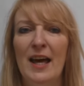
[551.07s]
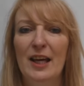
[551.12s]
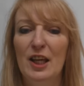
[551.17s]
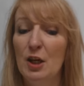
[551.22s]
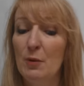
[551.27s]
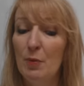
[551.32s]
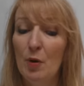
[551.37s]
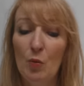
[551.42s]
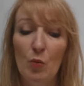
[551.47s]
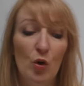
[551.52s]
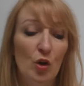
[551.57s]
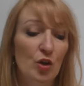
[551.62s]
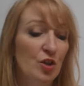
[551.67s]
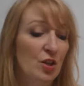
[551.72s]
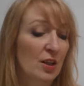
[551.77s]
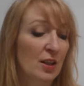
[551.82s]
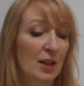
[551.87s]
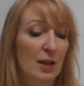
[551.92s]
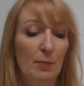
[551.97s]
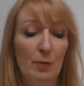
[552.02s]
Keep on
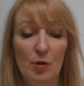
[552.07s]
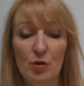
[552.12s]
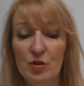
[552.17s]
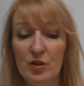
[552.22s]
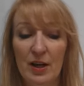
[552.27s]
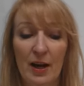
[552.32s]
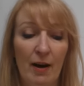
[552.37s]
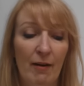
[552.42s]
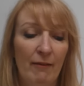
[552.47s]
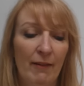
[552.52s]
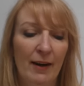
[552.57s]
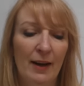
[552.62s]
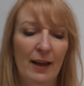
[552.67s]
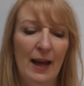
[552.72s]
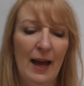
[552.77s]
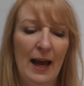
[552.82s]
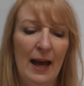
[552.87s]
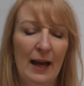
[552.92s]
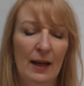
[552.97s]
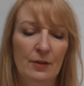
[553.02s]
watching, keep on sharing,
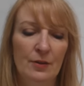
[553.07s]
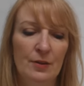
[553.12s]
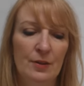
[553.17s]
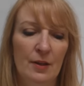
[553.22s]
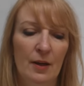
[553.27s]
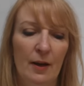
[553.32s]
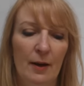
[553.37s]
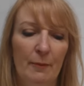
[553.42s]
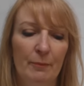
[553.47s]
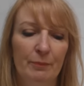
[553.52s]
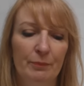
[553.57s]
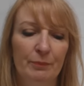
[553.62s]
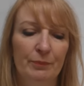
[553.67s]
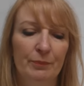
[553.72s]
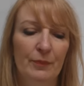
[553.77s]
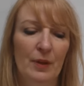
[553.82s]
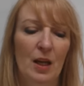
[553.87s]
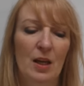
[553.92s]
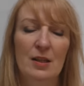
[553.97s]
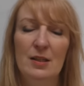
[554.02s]
and
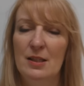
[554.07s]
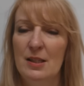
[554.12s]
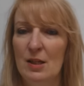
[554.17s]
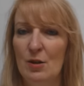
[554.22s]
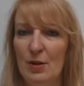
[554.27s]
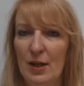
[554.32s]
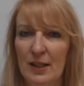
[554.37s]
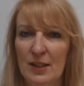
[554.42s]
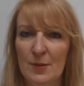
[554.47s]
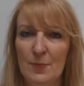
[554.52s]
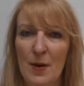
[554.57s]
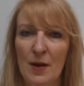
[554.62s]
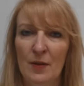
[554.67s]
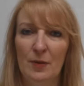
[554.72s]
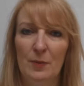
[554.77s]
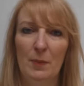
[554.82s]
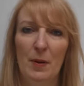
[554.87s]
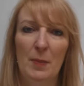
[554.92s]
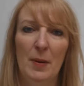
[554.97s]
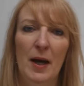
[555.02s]
see you next
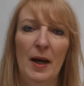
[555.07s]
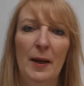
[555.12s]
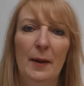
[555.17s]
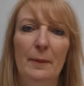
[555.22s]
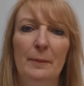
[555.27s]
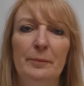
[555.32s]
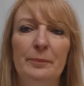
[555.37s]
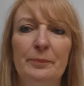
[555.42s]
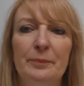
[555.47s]
month. Bye-bye.